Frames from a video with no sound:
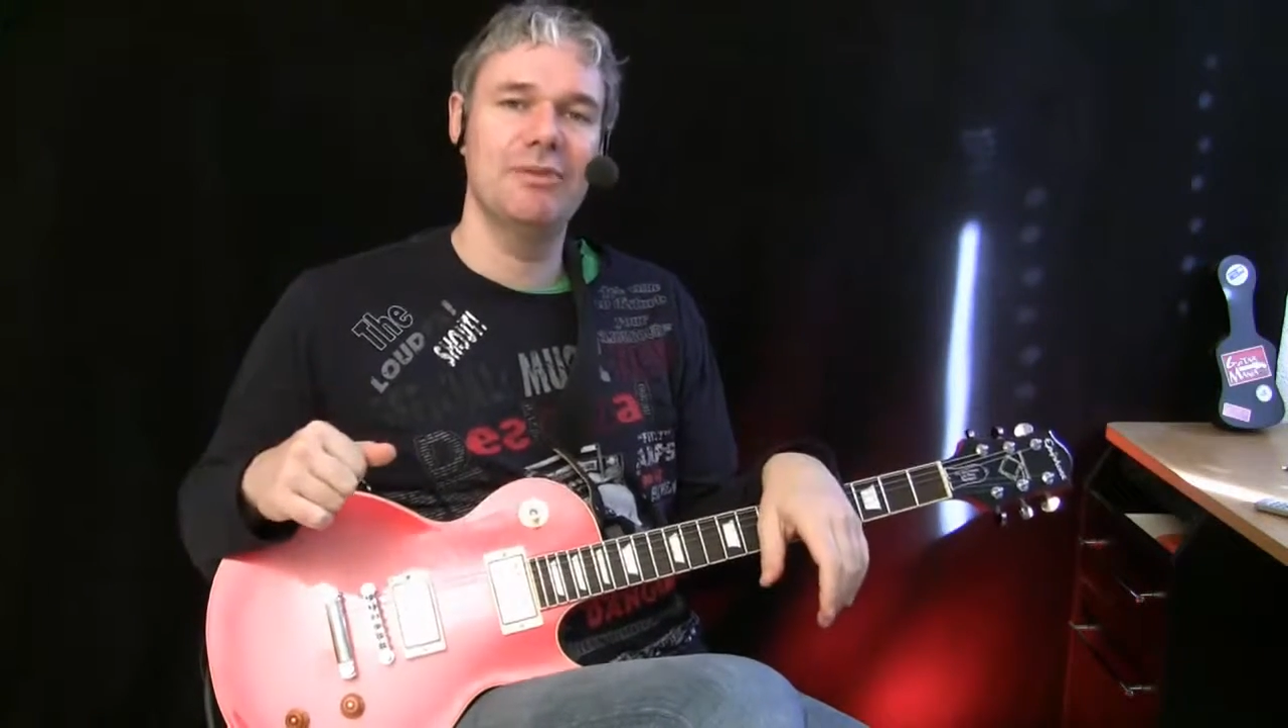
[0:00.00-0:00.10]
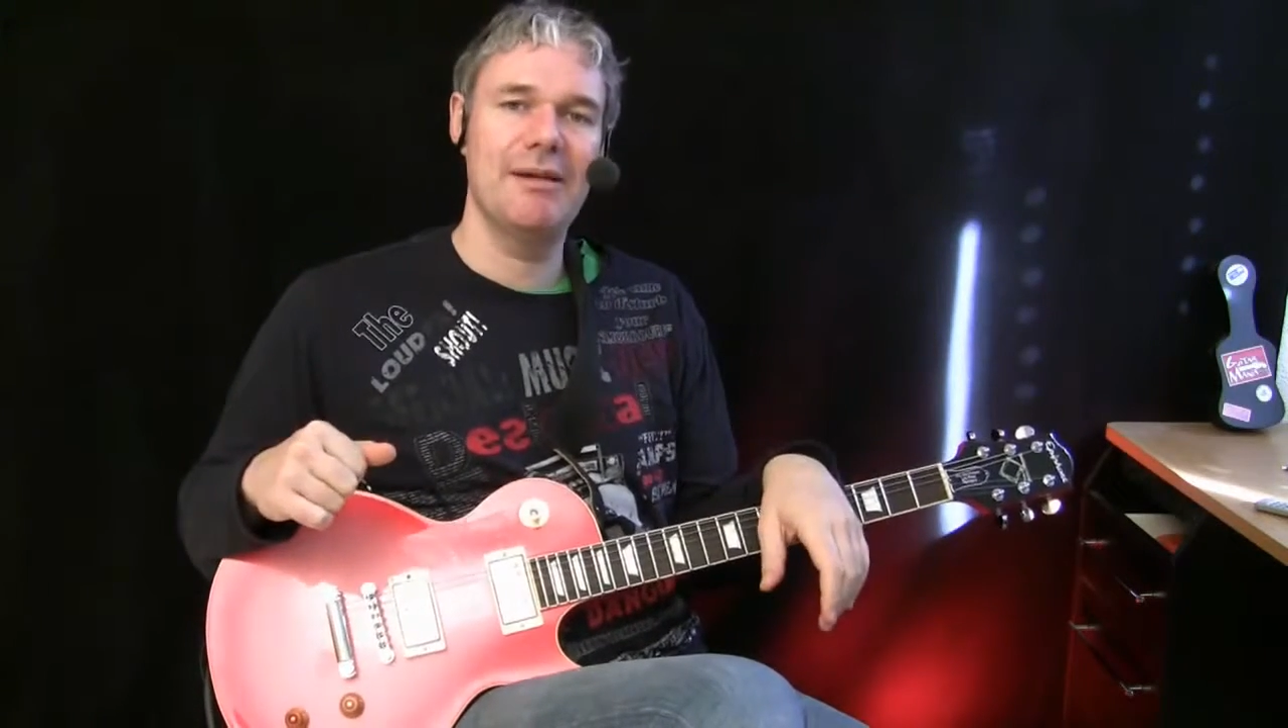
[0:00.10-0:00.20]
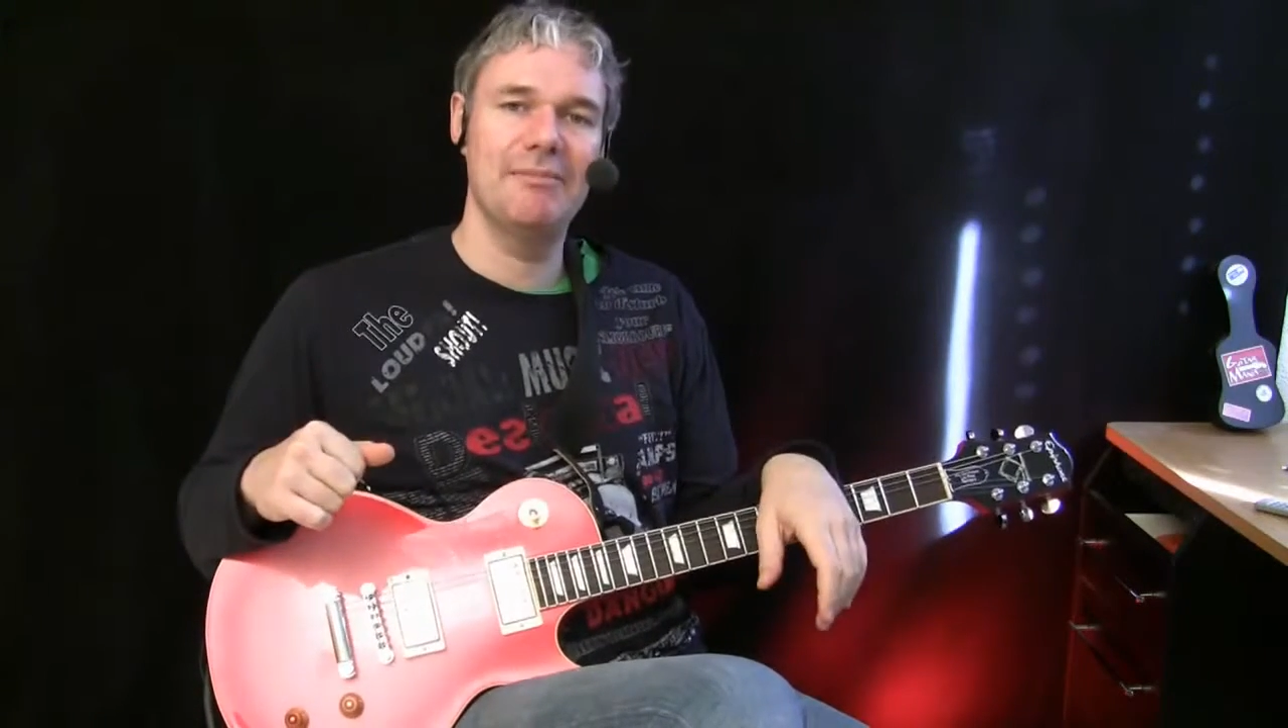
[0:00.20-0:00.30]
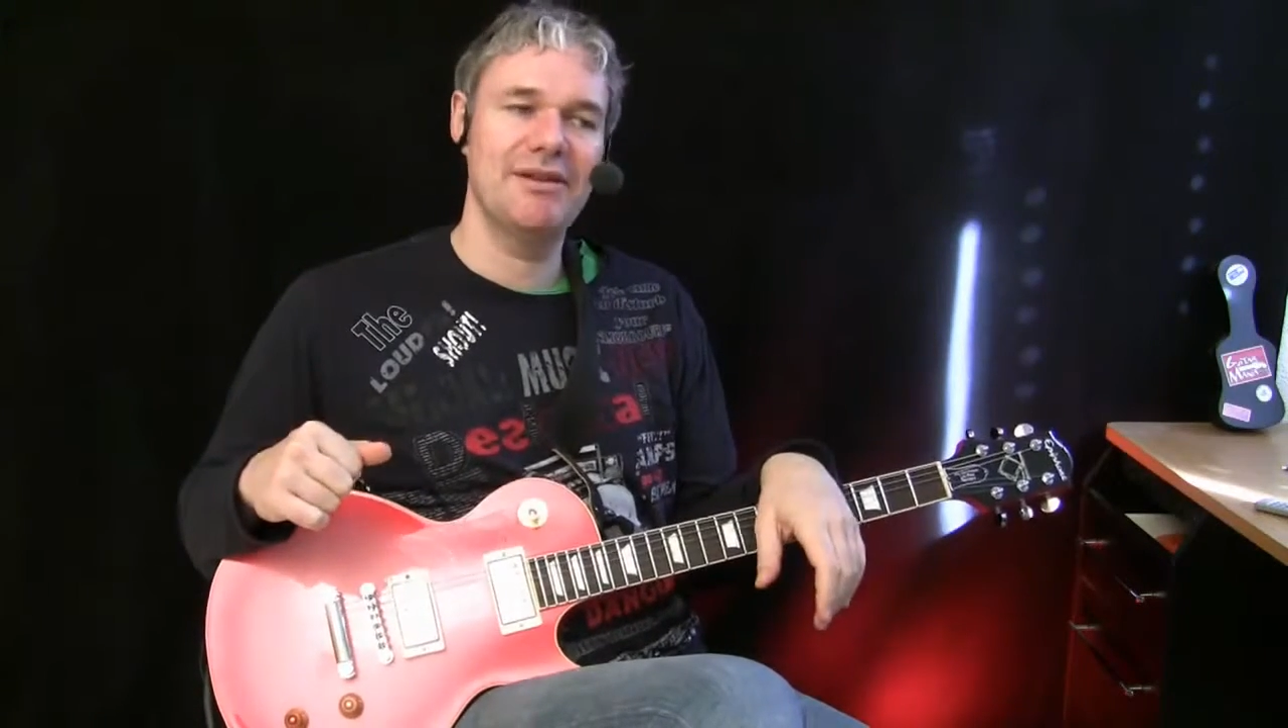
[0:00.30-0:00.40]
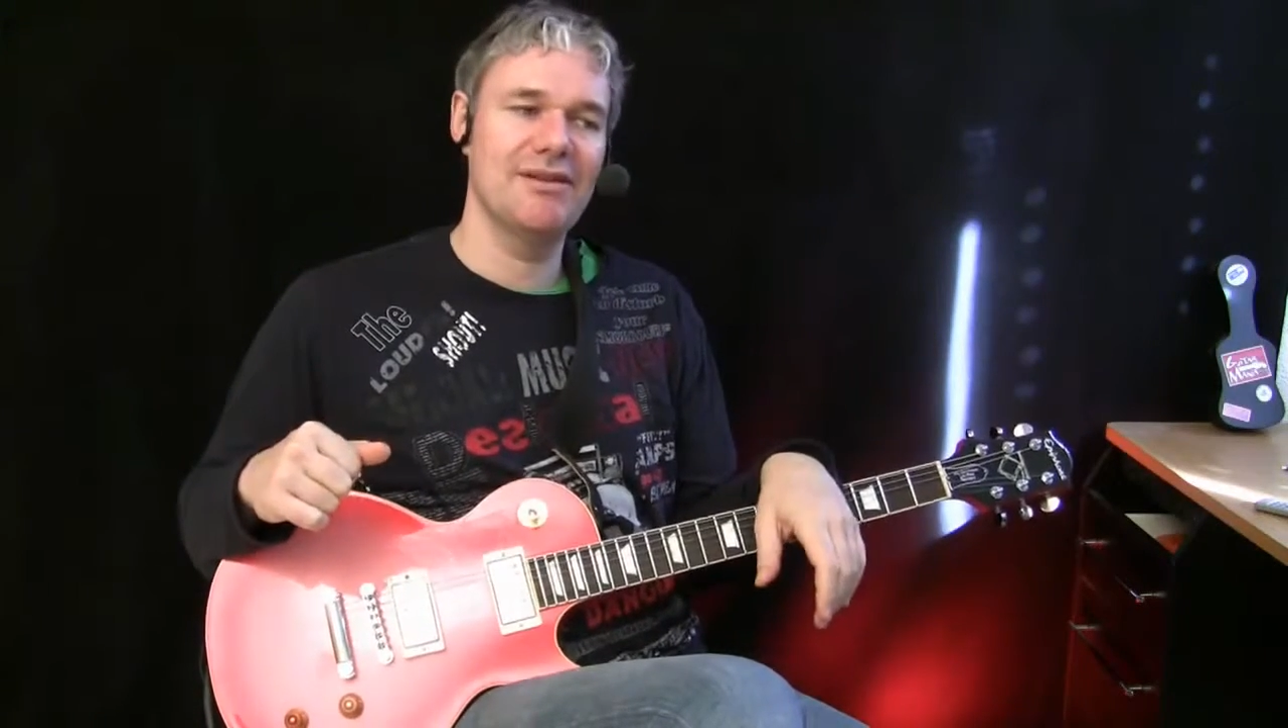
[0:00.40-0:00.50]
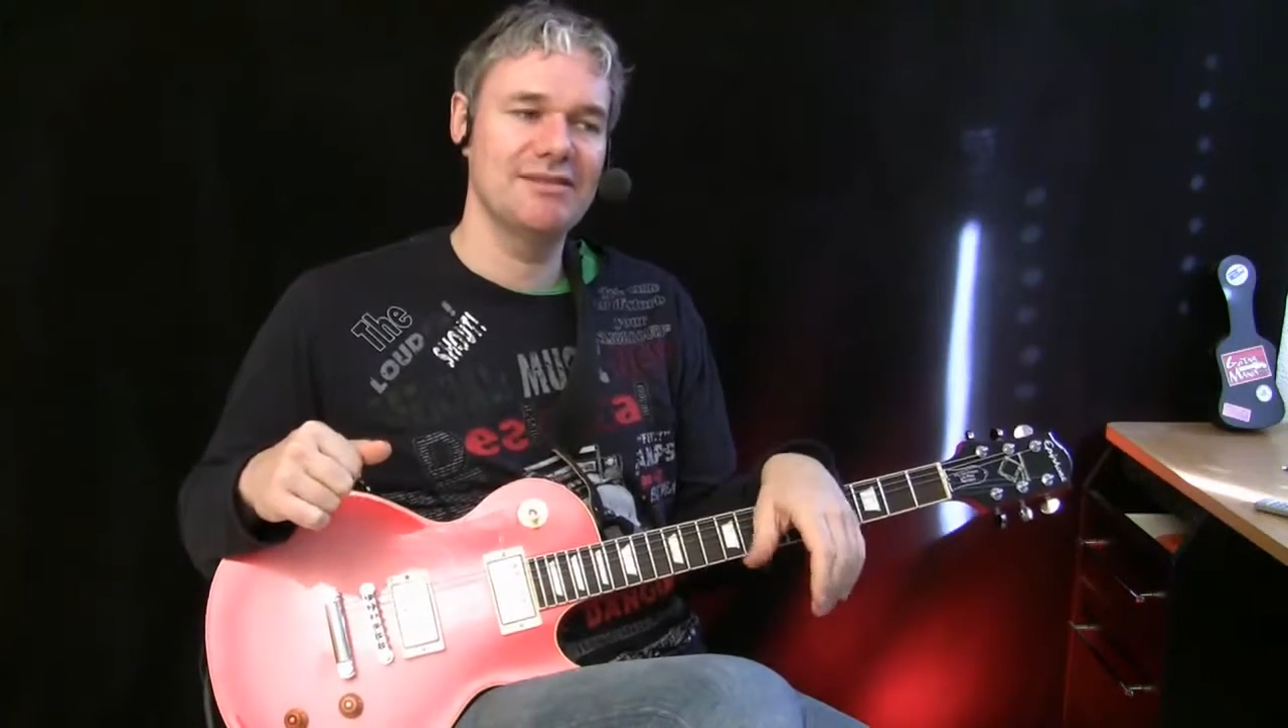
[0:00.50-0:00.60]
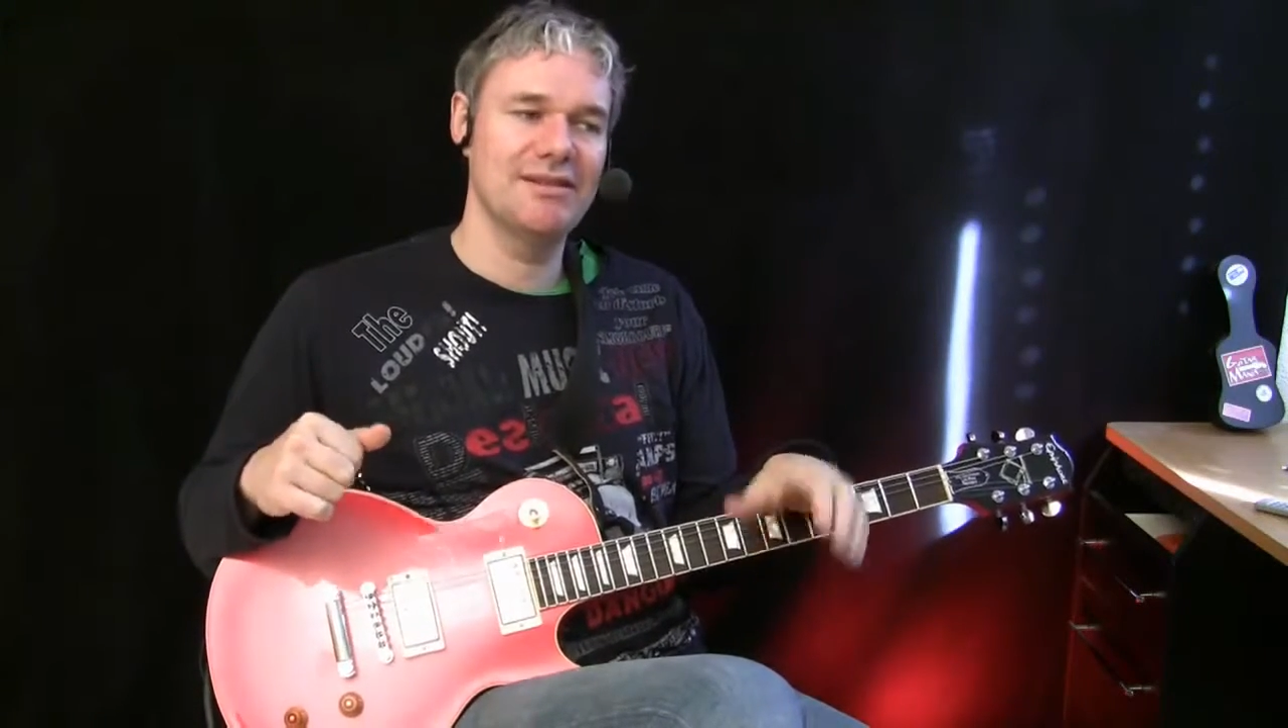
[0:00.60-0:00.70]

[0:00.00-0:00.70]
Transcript: amp because